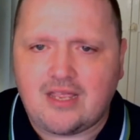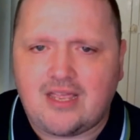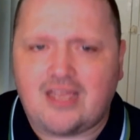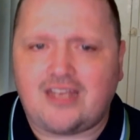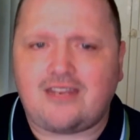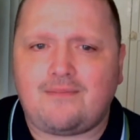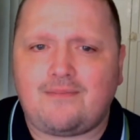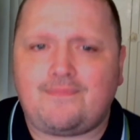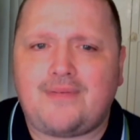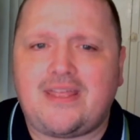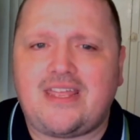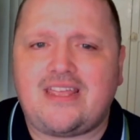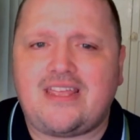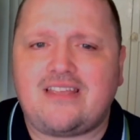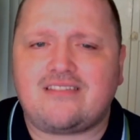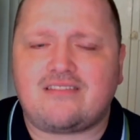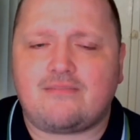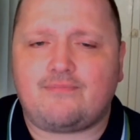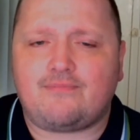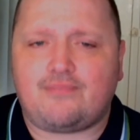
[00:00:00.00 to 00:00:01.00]
and it
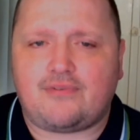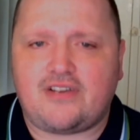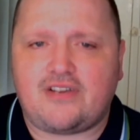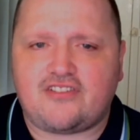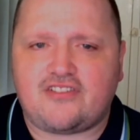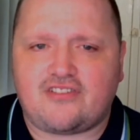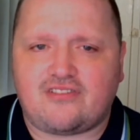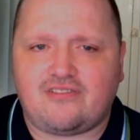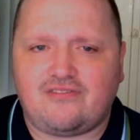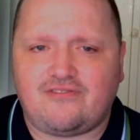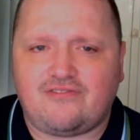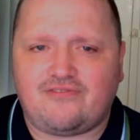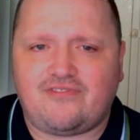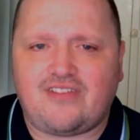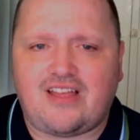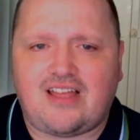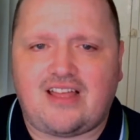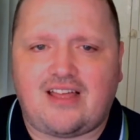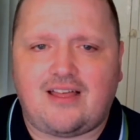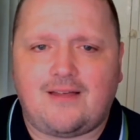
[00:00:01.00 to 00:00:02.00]
appears a bridge too
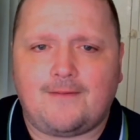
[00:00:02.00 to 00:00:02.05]
far.